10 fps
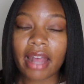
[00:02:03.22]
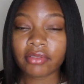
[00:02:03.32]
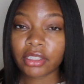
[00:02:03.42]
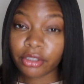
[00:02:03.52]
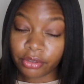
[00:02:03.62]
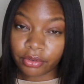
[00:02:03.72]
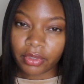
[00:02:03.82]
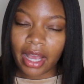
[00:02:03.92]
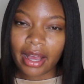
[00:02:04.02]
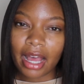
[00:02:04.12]

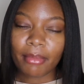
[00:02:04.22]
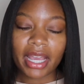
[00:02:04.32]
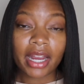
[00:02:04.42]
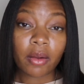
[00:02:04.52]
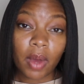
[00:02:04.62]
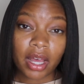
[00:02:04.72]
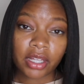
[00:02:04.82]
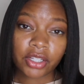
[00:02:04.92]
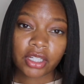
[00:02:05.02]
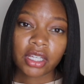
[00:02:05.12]
afternoon, I got my hair
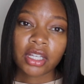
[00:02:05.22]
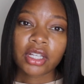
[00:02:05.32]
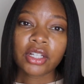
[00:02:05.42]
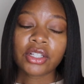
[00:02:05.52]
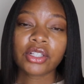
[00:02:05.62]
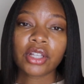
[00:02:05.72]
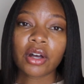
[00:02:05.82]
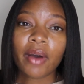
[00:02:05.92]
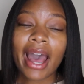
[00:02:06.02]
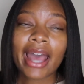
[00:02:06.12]
washed.
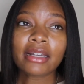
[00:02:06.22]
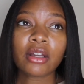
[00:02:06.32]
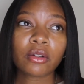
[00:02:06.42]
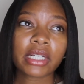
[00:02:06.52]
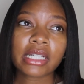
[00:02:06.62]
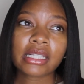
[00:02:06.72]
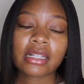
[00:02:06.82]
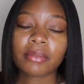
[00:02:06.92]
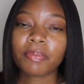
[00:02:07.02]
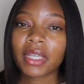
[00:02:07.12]
So I
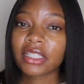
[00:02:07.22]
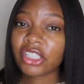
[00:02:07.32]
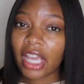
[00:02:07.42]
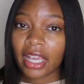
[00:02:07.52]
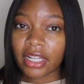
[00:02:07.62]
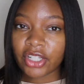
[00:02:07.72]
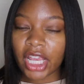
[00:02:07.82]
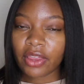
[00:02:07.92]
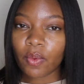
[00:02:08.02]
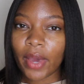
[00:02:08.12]
noticed a big change
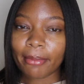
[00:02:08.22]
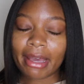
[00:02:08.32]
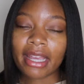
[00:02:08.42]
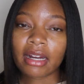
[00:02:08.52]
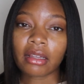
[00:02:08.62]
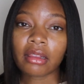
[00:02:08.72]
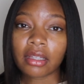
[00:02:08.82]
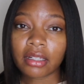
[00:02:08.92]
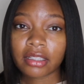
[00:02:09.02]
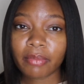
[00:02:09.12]
in the way my hair
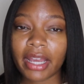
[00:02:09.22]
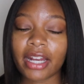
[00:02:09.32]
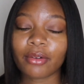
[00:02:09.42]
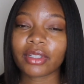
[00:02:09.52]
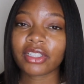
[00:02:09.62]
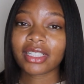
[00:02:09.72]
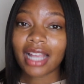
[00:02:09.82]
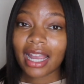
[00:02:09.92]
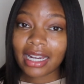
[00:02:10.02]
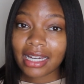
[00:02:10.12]
looked. My hair was
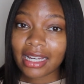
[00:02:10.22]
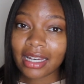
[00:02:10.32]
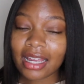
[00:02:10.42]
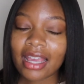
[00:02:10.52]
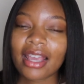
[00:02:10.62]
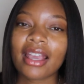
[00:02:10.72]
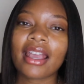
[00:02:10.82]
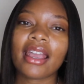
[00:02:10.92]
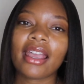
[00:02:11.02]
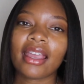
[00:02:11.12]
shiny
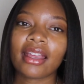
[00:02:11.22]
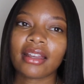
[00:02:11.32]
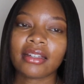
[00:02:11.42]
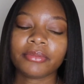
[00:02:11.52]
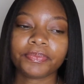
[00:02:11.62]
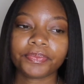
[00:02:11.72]
and